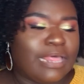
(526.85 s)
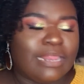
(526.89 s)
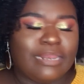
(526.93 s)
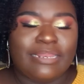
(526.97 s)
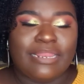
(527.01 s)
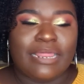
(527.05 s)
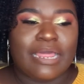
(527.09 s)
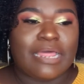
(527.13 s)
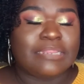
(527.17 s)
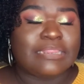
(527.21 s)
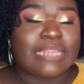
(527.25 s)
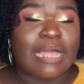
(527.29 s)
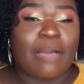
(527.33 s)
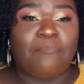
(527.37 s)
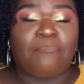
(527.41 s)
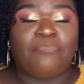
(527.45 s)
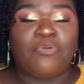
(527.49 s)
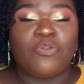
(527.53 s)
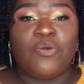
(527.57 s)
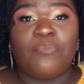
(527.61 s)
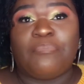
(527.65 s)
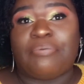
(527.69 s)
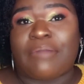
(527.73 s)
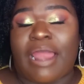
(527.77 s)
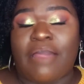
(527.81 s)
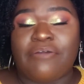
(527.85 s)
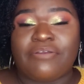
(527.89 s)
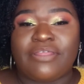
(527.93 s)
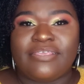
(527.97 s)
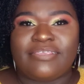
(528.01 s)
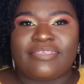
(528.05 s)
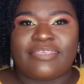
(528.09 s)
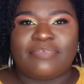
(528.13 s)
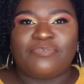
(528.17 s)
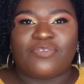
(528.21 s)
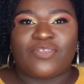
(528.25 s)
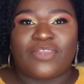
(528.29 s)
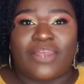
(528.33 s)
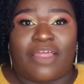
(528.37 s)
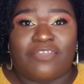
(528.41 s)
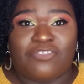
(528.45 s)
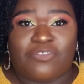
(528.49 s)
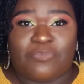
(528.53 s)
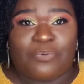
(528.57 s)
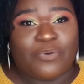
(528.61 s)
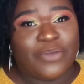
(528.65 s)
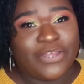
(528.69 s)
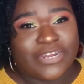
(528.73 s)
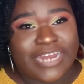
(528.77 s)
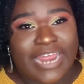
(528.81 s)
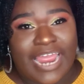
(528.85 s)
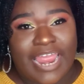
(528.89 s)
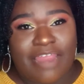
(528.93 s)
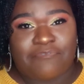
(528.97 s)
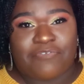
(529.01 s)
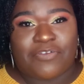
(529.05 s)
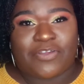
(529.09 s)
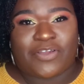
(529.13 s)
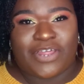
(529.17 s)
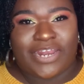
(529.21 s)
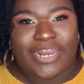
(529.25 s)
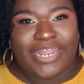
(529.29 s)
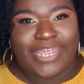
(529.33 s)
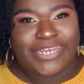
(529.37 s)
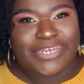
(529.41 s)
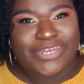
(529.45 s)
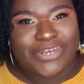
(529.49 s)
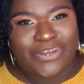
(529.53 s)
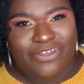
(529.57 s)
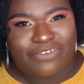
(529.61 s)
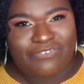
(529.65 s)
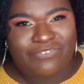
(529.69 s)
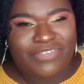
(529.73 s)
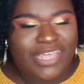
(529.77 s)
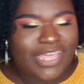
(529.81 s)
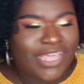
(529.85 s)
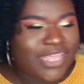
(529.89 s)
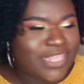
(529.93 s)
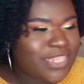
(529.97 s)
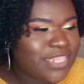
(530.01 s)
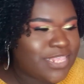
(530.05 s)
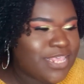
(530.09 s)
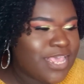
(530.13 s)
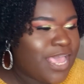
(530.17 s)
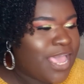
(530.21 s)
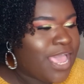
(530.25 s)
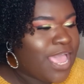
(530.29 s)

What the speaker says: that blue brown he seems to like to put in every collection of his,